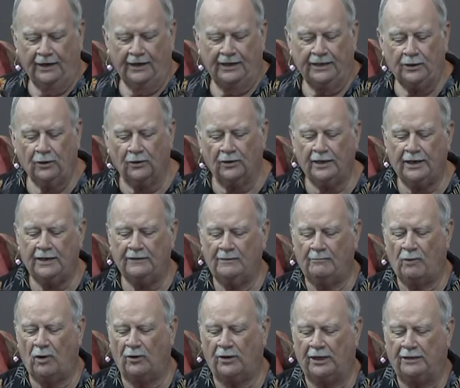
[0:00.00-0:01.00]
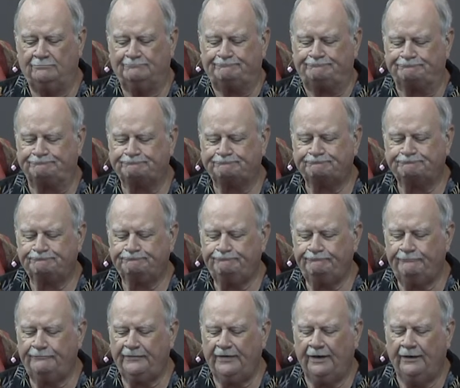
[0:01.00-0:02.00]
Early in the morning,
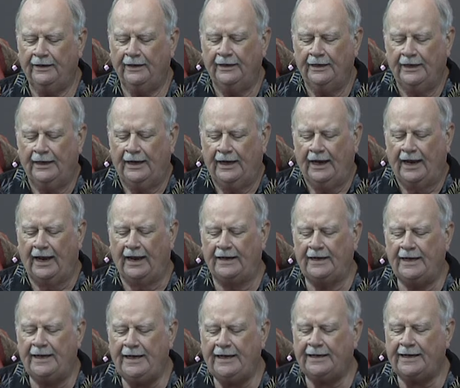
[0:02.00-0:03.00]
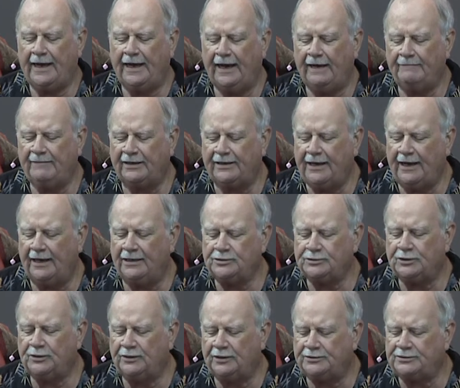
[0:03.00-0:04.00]
and he came again
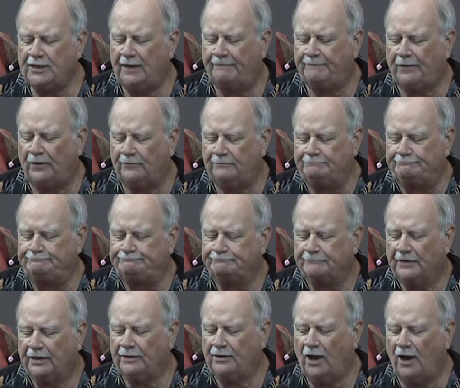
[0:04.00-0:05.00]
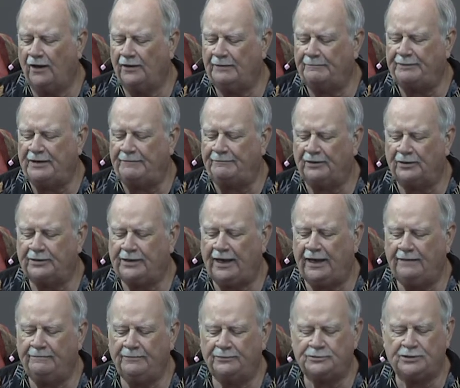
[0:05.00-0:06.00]
to the temple, and all the people
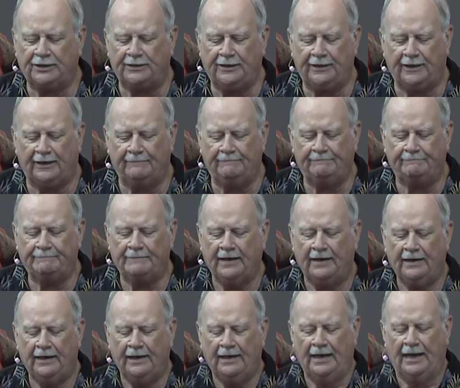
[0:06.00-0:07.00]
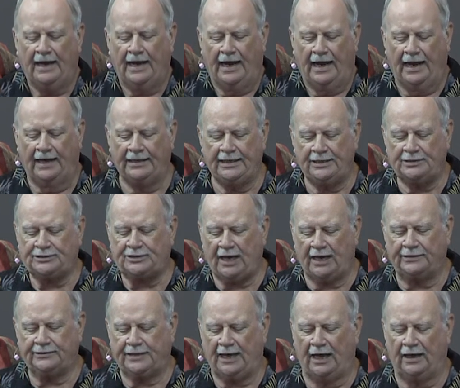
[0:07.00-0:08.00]
came to him, and he
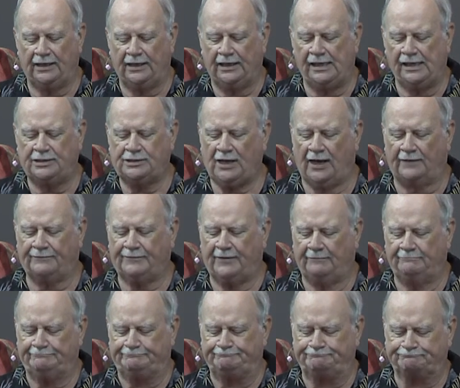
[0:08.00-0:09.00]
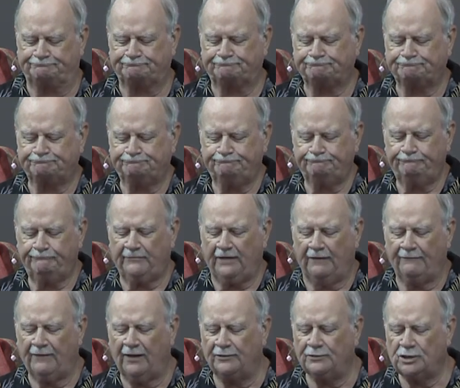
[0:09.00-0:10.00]
sat down and he taught them.
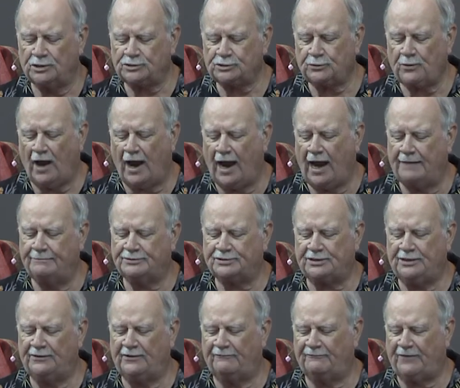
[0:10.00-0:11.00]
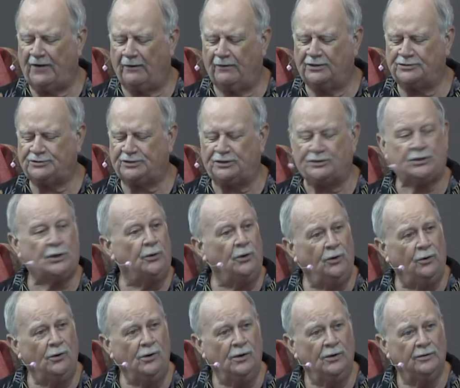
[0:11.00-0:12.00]
Then the scribes and the Pharisees,
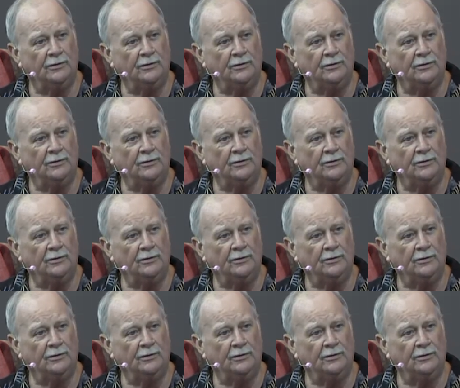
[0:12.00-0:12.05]
who?